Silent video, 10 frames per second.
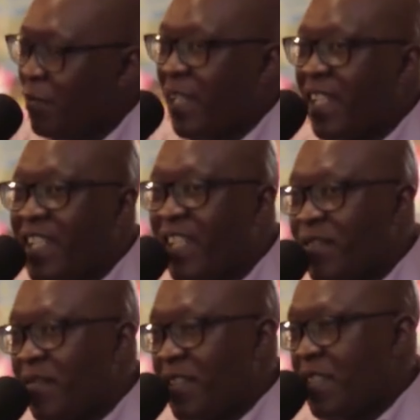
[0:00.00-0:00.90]
I'm getting
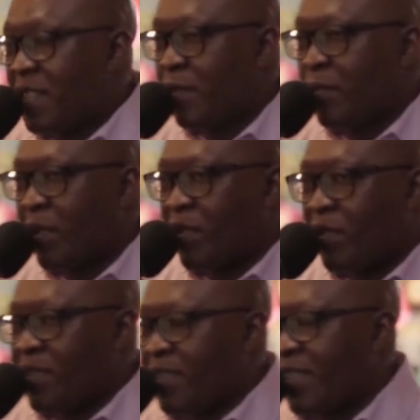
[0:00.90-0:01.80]
nervous
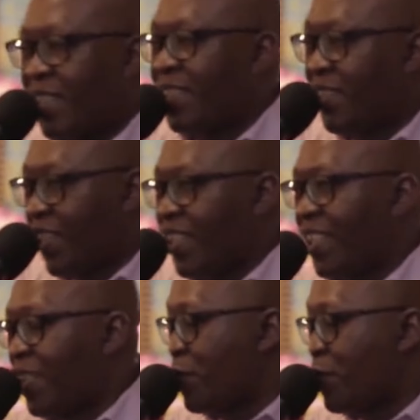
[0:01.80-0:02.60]
because that stick